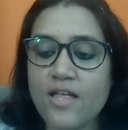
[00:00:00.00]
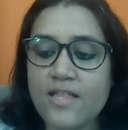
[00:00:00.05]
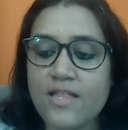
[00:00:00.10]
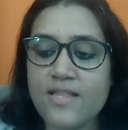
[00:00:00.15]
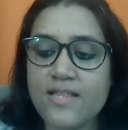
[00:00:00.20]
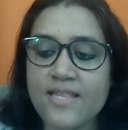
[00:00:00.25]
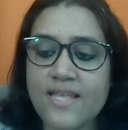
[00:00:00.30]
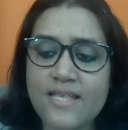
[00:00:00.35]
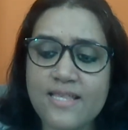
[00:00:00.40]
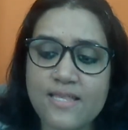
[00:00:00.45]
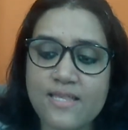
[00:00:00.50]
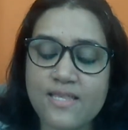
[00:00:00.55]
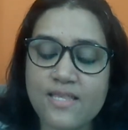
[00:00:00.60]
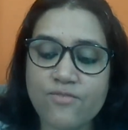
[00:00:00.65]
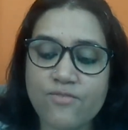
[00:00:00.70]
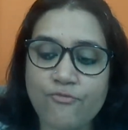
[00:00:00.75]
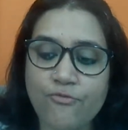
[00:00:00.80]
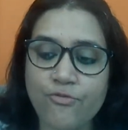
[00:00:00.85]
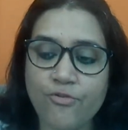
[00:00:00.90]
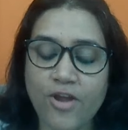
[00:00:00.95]

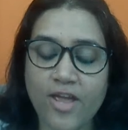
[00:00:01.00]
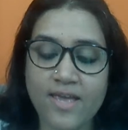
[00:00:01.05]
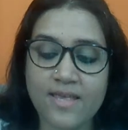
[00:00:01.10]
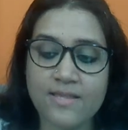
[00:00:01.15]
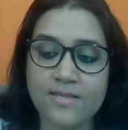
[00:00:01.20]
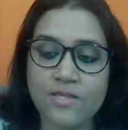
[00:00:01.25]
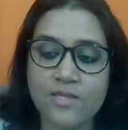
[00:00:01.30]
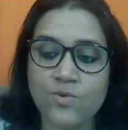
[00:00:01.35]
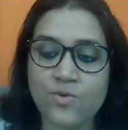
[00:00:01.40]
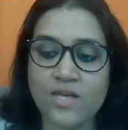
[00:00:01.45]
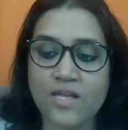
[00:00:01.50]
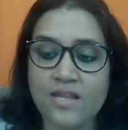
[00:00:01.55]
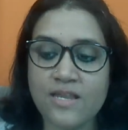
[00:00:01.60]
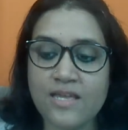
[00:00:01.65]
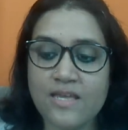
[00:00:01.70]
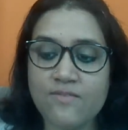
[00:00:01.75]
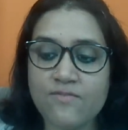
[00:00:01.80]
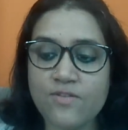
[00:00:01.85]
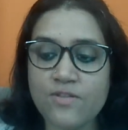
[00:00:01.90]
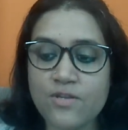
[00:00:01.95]
this phrase you can
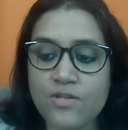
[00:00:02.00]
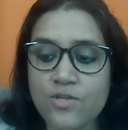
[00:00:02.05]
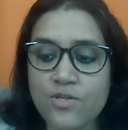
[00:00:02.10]
even